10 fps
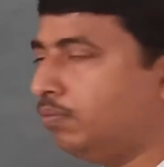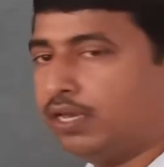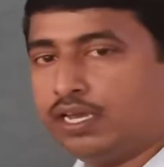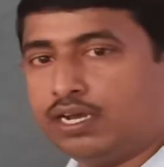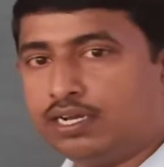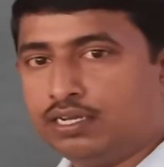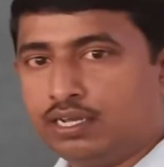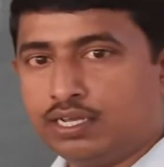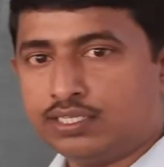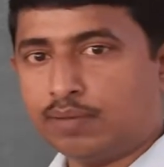By
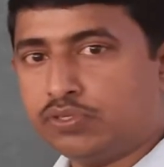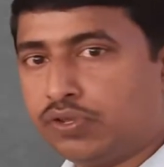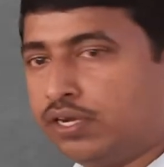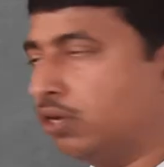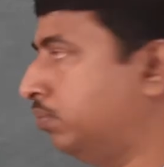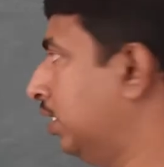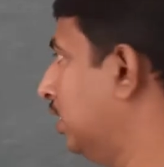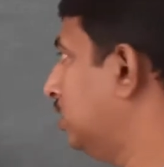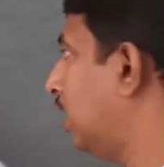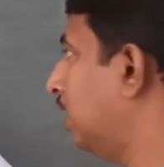a substituent group, that
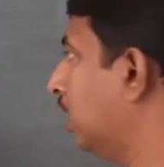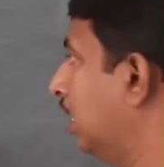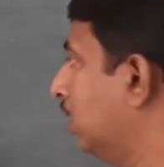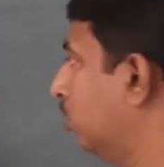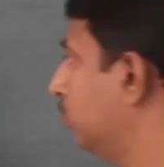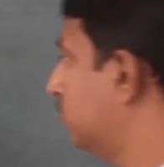is alkyl group.